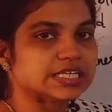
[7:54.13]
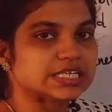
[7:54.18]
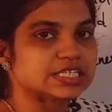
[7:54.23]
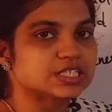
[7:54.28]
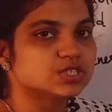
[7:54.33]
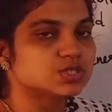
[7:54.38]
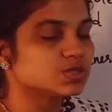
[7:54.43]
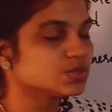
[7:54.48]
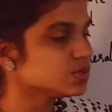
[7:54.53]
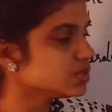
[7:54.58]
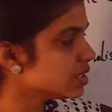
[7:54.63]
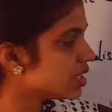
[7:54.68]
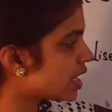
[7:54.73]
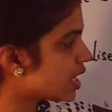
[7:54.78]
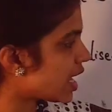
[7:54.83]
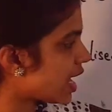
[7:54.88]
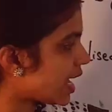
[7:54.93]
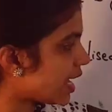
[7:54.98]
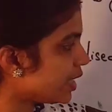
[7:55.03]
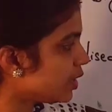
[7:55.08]
raised to
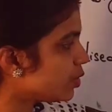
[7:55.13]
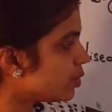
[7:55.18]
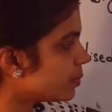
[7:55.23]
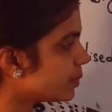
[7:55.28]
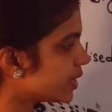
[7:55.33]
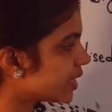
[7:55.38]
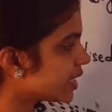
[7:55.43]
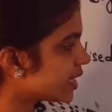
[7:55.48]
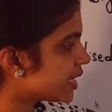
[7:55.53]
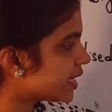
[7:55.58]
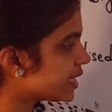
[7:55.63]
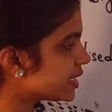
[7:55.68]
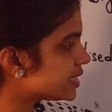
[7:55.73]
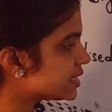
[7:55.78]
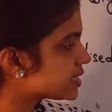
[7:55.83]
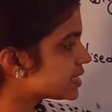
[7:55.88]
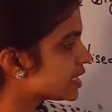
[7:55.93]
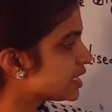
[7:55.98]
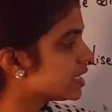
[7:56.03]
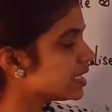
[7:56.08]
I omega
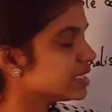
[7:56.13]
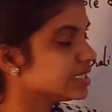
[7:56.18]
x